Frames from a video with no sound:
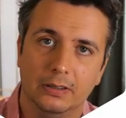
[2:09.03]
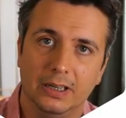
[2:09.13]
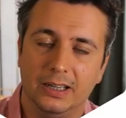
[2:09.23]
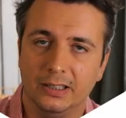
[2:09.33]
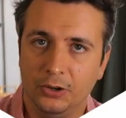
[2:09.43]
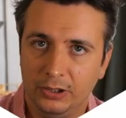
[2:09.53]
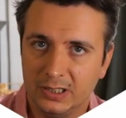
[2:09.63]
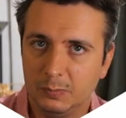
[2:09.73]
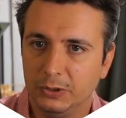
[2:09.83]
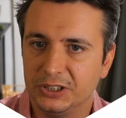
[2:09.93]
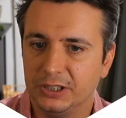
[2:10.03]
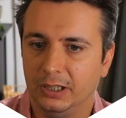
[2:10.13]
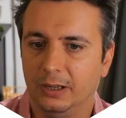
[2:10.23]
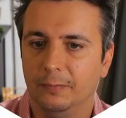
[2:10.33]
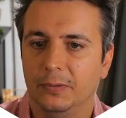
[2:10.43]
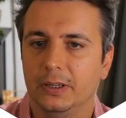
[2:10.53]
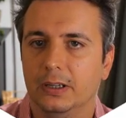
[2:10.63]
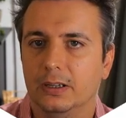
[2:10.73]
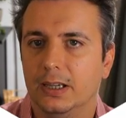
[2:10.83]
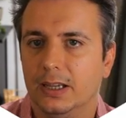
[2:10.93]
And the earnings per share
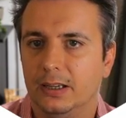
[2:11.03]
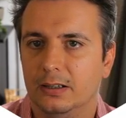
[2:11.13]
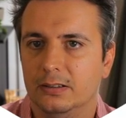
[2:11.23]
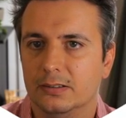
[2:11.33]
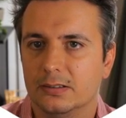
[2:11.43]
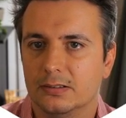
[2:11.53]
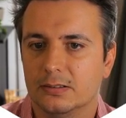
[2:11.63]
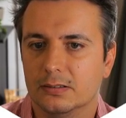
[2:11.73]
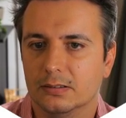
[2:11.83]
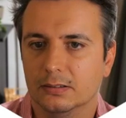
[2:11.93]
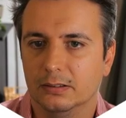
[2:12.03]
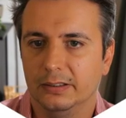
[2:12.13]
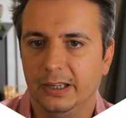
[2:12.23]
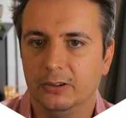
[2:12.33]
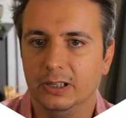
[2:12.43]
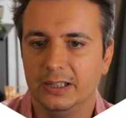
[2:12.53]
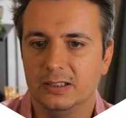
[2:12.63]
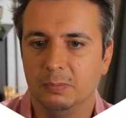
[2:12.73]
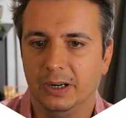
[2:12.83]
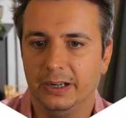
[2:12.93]
is
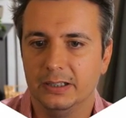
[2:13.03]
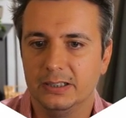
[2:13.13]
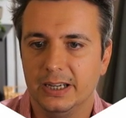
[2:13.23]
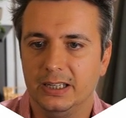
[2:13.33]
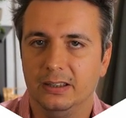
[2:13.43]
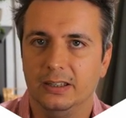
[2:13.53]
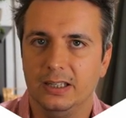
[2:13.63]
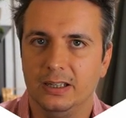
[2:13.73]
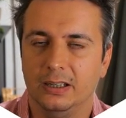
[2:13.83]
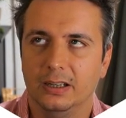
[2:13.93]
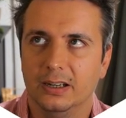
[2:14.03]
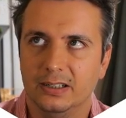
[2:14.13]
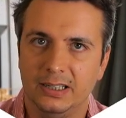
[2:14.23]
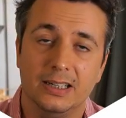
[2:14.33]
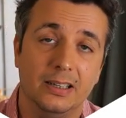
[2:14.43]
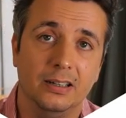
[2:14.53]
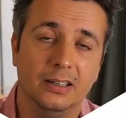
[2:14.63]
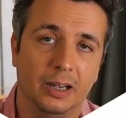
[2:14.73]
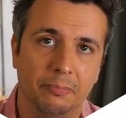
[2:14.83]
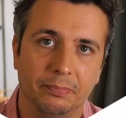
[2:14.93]
calculated by taking the net
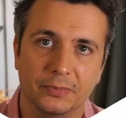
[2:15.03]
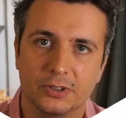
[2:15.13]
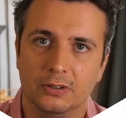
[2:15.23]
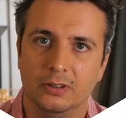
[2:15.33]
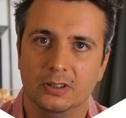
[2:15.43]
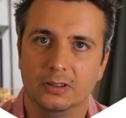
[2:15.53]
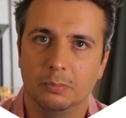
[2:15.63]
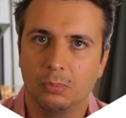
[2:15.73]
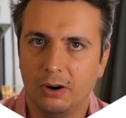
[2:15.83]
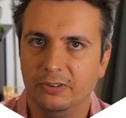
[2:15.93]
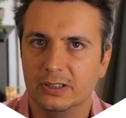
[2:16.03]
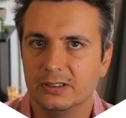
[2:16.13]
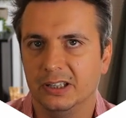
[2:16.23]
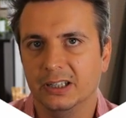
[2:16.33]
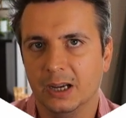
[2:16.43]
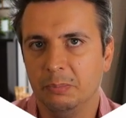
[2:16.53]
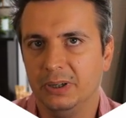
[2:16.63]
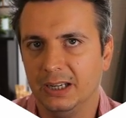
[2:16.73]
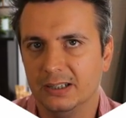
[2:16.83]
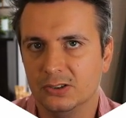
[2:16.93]
income, so the profits that the company
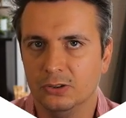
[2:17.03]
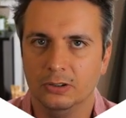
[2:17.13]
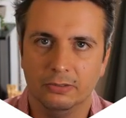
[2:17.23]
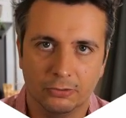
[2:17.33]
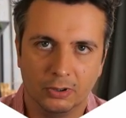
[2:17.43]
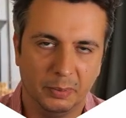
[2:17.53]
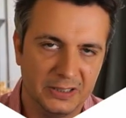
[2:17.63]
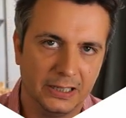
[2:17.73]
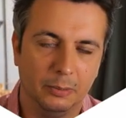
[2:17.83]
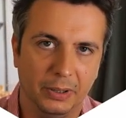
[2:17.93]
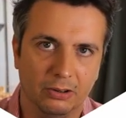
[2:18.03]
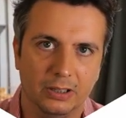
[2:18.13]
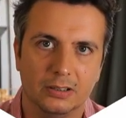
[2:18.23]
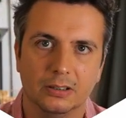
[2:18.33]
has earned for a particular period.